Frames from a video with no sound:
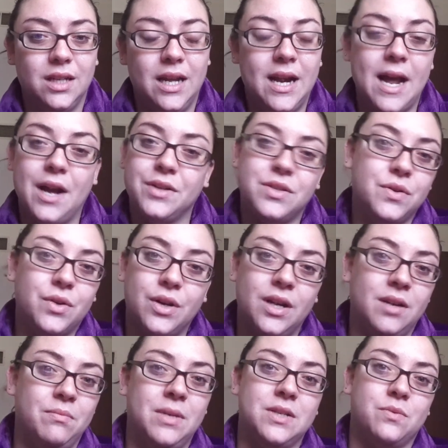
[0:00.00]
And I also
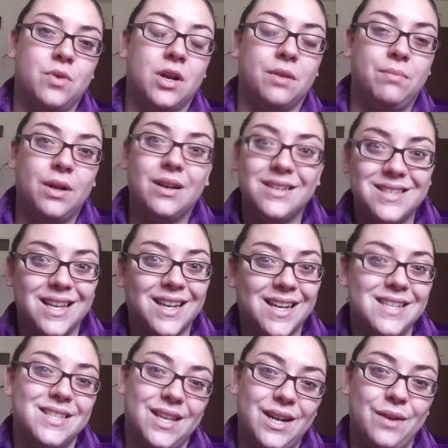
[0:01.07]
couldn't miss work because, like
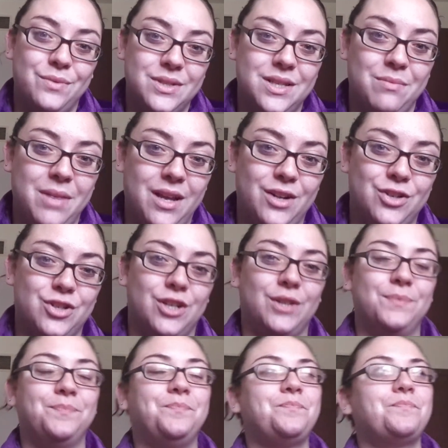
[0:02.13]
I said, I was the manager.